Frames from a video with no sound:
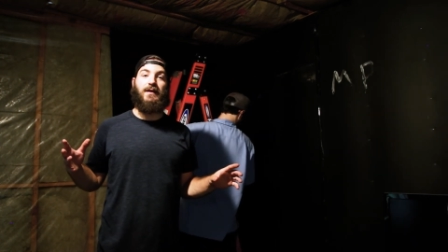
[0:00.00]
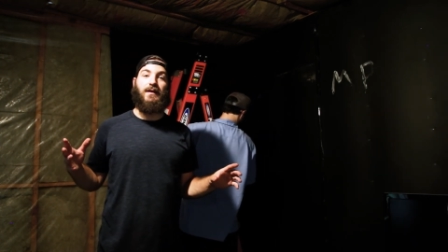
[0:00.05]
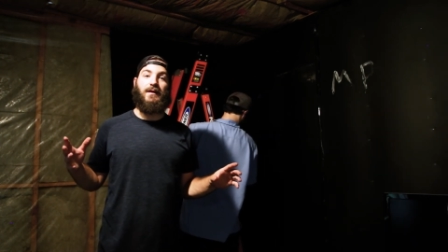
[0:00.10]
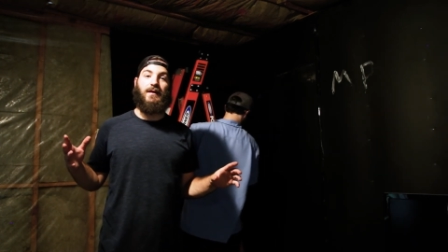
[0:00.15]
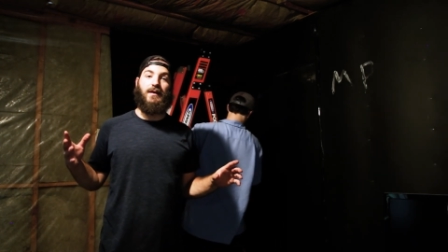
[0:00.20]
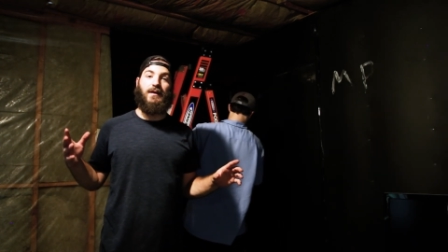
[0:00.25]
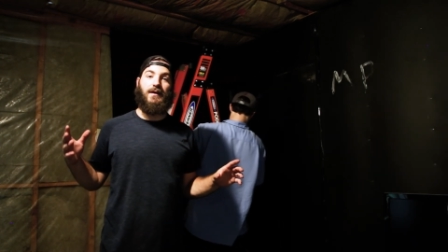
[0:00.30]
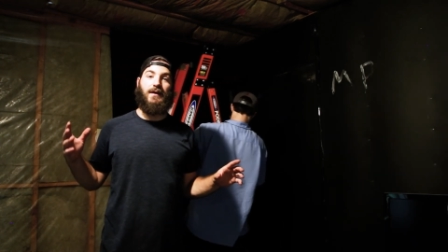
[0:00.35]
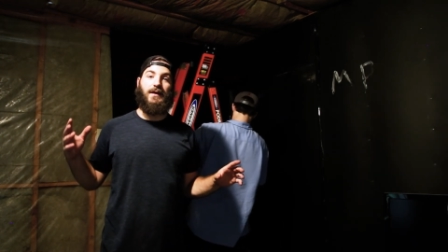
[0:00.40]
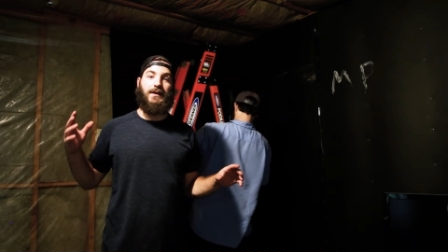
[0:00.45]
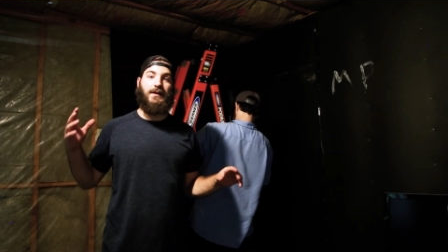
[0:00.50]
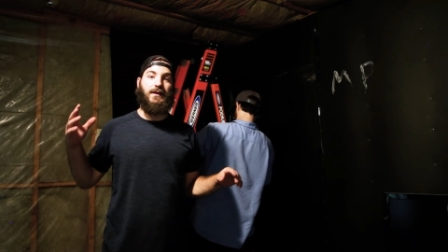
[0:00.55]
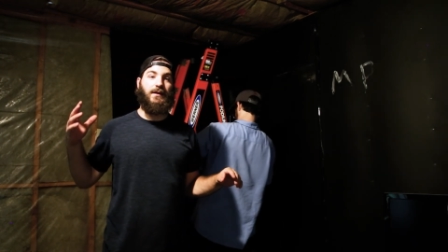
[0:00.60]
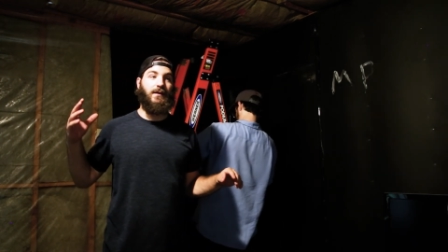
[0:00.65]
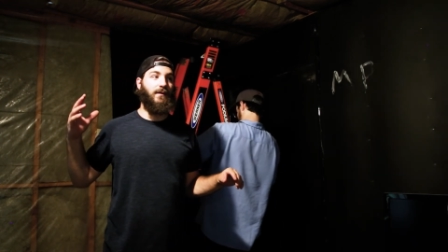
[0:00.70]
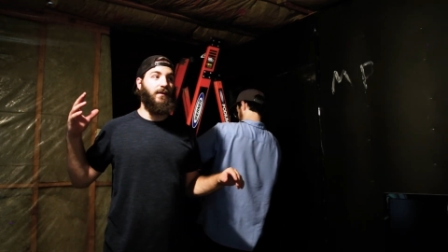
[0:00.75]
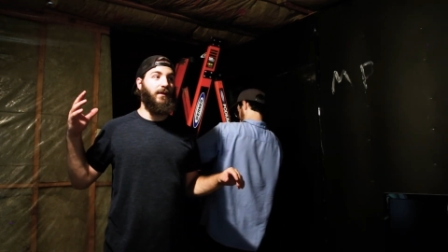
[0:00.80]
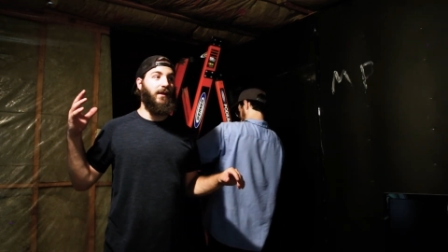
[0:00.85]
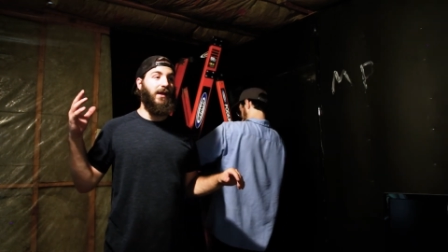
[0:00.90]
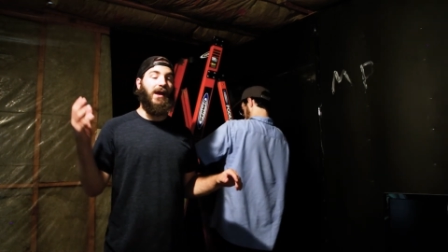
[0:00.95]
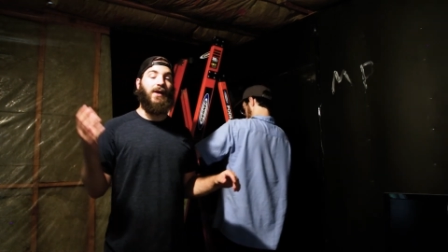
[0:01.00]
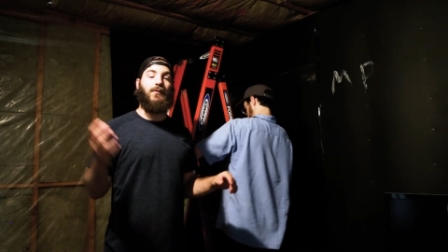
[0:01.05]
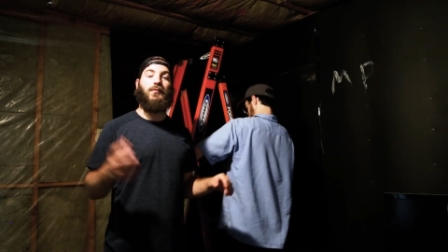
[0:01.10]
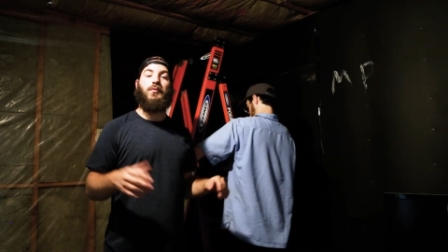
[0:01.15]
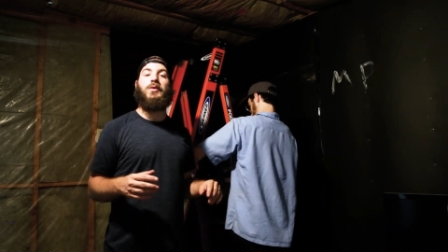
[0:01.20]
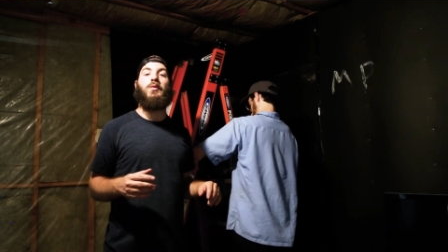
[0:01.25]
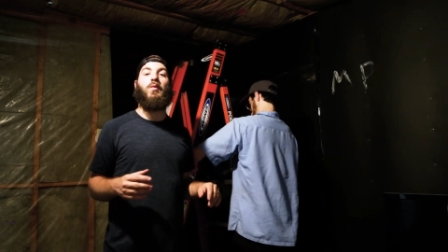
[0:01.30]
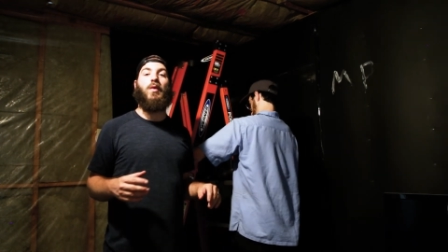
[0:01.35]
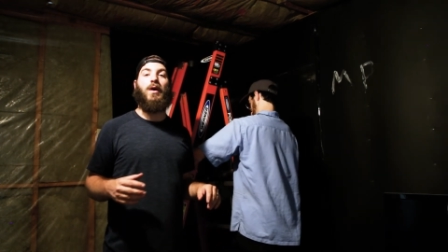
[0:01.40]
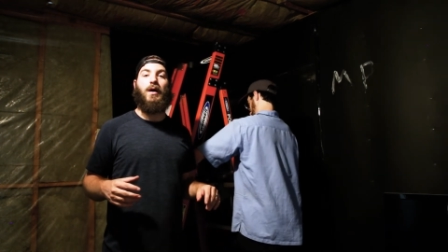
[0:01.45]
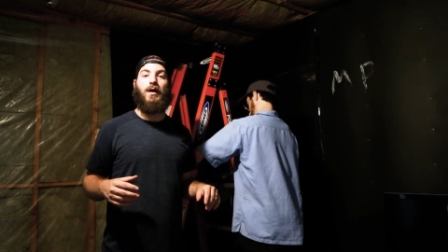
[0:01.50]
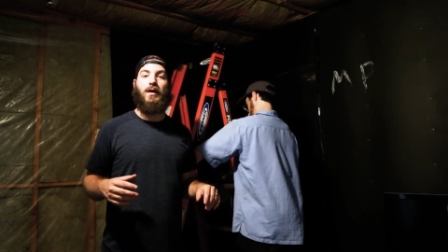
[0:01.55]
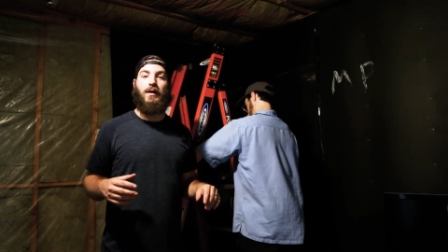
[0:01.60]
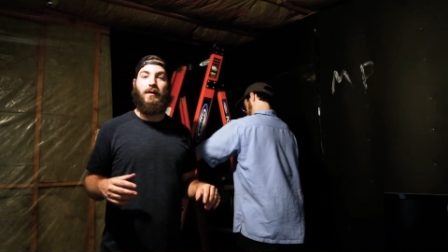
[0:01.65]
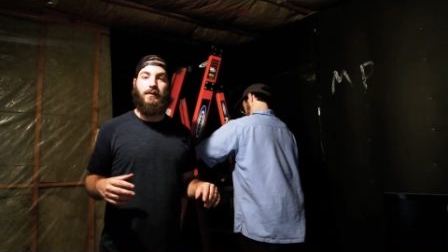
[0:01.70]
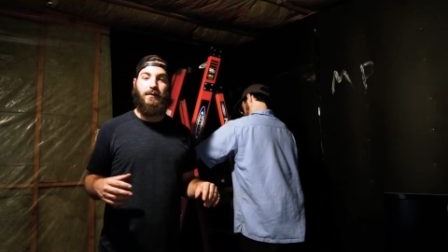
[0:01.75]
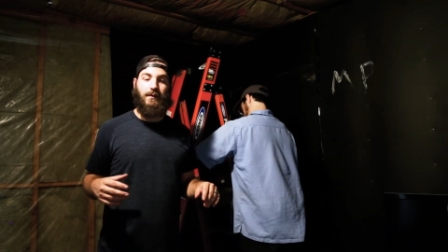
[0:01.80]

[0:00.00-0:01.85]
on every wall